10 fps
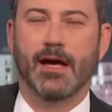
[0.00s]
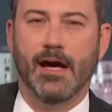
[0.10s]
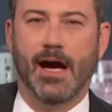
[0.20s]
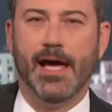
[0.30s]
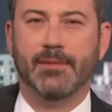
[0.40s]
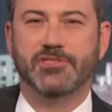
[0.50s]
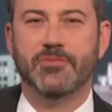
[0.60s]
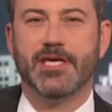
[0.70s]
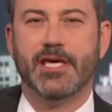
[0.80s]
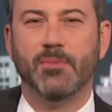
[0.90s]
Hi, I'm
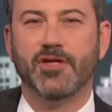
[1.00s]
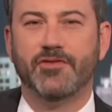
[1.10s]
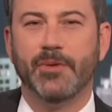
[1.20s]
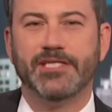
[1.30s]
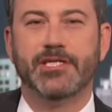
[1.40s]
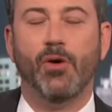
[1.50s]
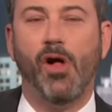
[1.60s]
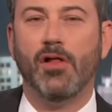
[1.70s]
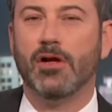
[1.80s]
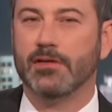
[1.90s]
Jimmy Kimmel. If you want to see
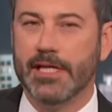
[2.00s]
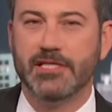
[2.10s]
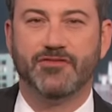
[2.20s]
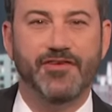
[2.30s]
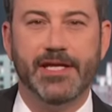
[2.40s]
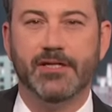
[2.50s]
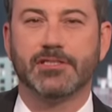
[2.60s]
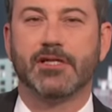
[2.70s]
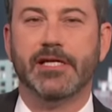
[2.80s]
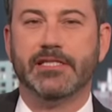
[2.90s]
all our latest
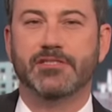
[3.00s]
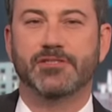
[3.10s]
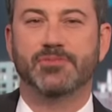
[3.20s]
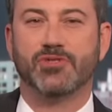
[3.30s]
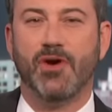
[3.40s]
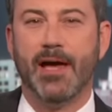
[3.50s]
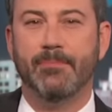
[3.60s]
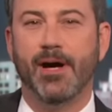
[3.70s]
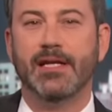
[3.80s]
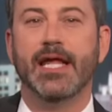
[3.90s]
videos, click the
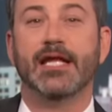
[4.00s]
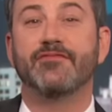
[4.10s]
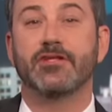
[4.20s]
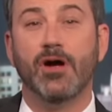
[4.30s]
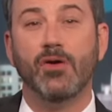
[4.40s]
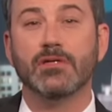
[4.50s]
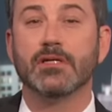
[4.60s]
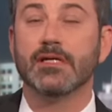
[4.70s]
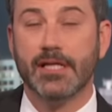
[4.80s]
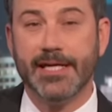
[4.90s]
subscribe button, and if you don't,
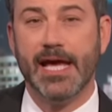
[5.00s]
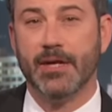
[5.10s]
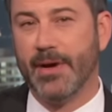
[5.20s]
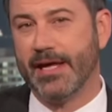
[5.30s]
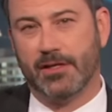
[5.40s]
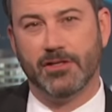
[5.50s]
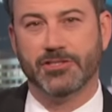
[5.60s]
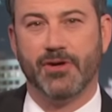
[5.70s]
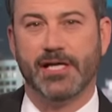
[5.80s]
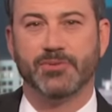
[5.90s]
click anyway and
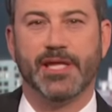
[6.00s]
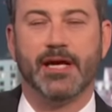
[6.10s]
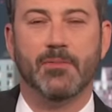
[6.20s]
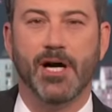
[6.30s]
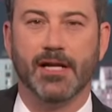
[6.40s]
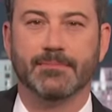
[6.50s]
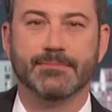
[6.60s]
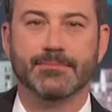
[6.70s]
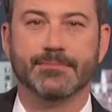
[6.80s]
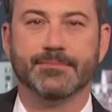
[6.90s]
close your eyes when they come
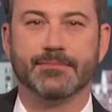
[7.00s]
on.